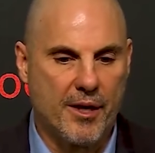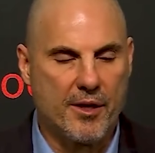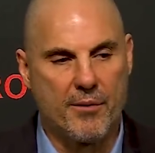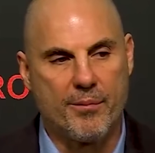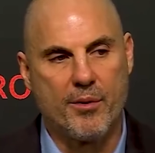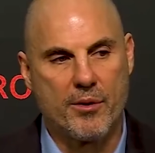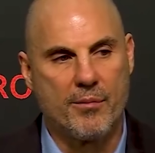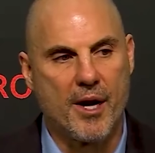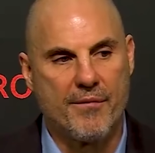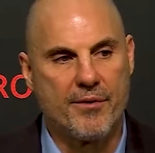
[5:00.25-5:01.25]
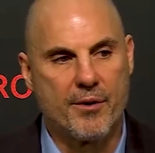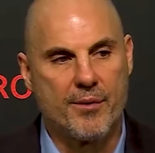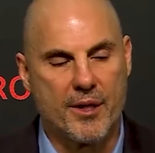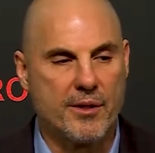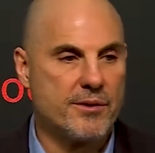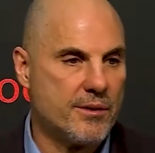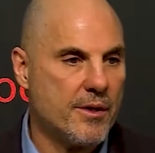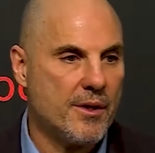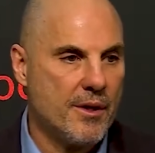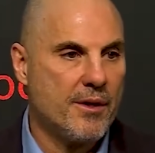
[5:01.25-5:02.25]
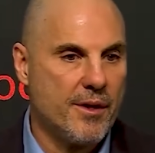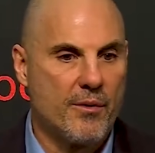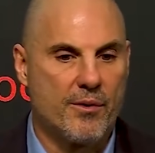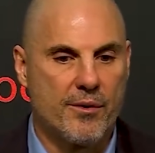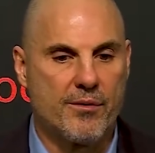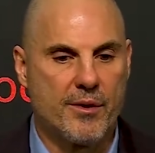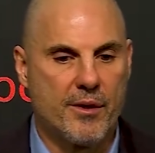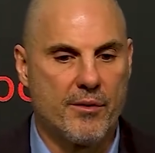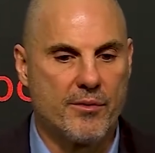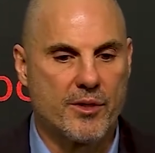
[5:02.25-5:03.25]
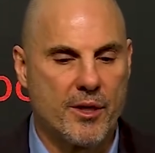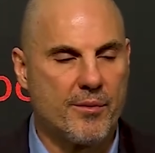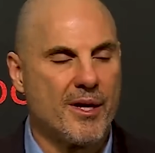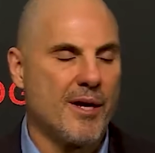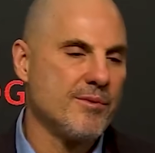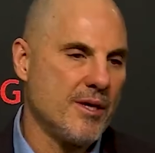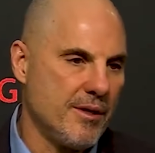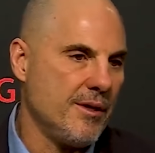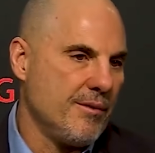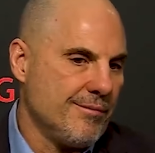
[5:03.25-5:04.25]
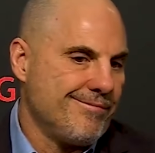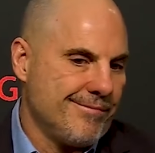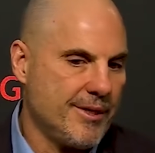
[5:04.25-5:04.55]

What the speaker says: I could have pulled him off there because they were, you know, there's a times that, you know,